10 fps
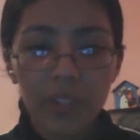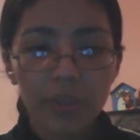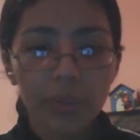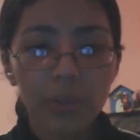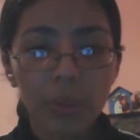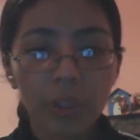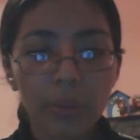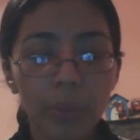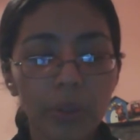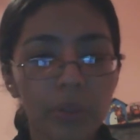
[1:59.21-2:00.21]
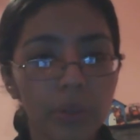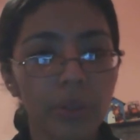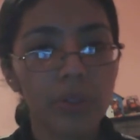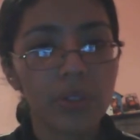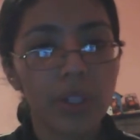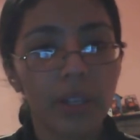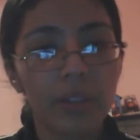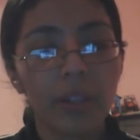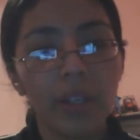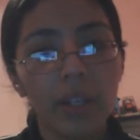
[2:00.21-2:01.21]
So, it's really important to understand
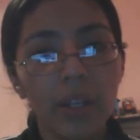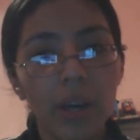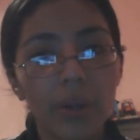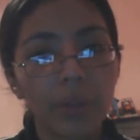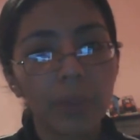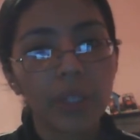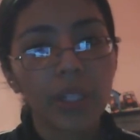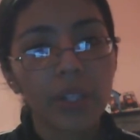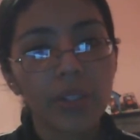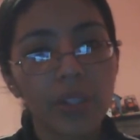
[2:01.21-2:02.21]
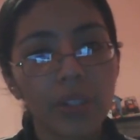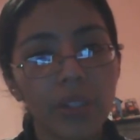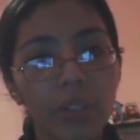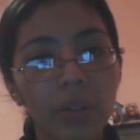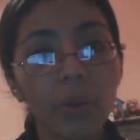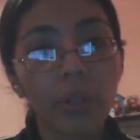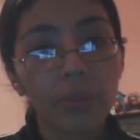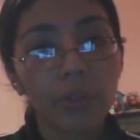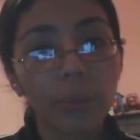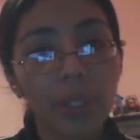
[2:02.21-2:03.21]
how communication or
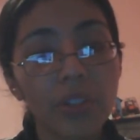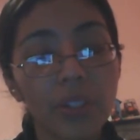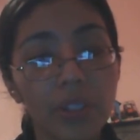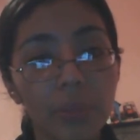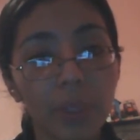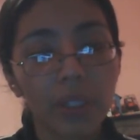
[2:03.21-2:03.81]
information is being